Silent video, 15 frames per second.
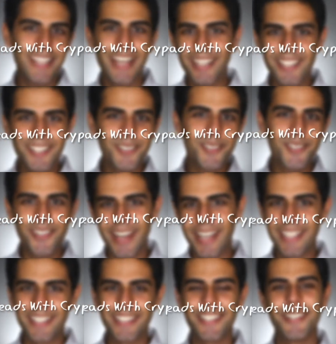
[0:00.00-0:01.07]
technical
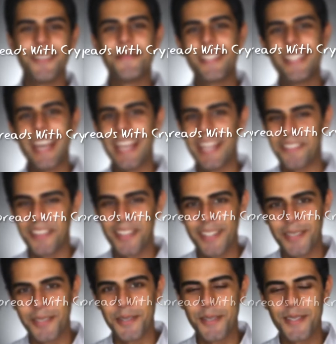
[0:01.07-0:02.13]
trading terms later in the
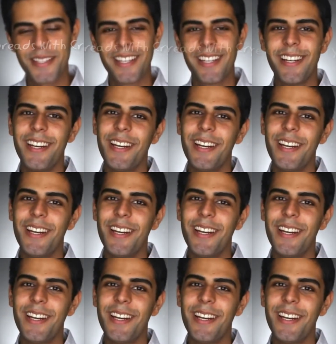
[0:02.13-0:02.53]
course.